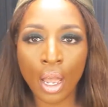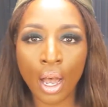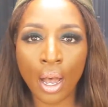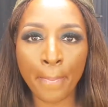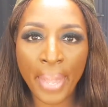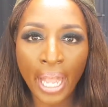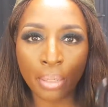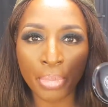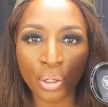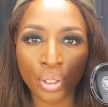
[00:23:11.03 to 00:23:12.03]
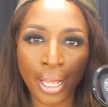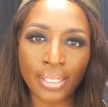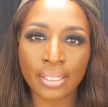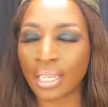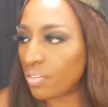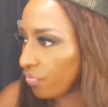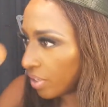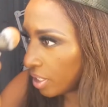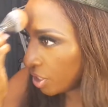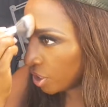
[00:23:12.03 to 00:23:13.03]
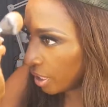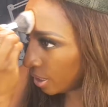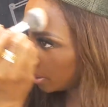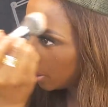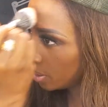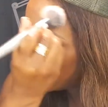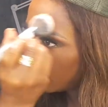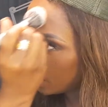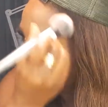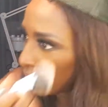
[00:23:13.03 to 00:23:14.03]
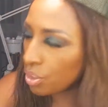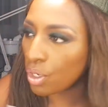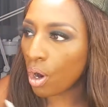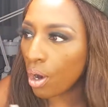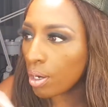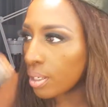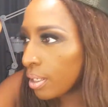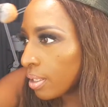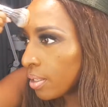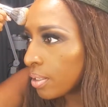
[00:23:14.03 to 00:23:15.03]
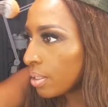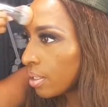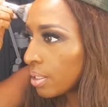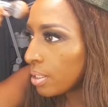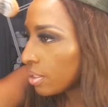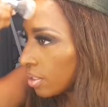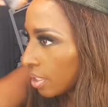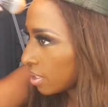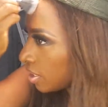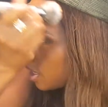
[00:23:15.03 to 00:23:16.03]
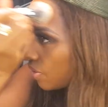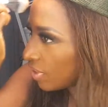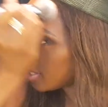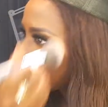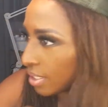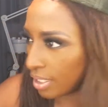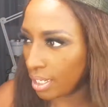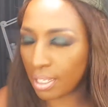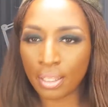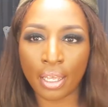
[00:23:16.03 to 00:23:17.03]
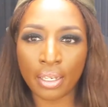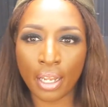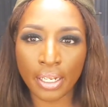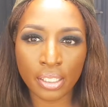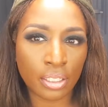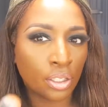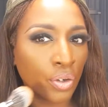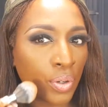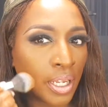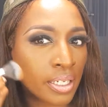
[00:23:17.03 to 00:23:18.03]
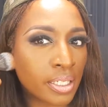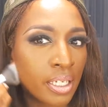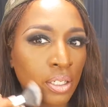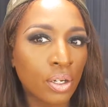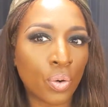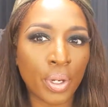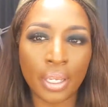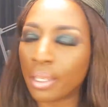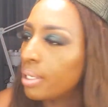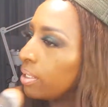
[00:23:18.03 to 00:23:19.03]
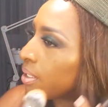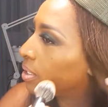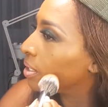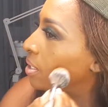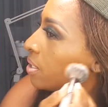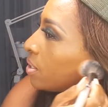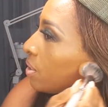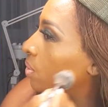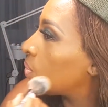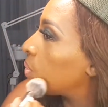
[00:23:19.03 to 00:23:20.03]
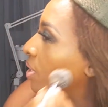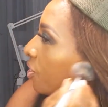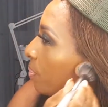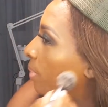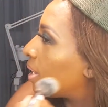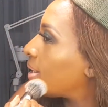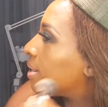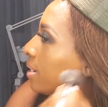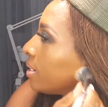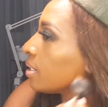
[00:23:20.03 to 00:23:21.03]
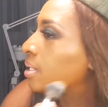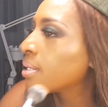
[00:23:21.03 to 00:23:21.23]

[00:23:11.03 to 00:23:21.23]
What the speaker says: MAC Mineralized Skin Finish in dark, just to give that skin that nice glow. And I did go in with my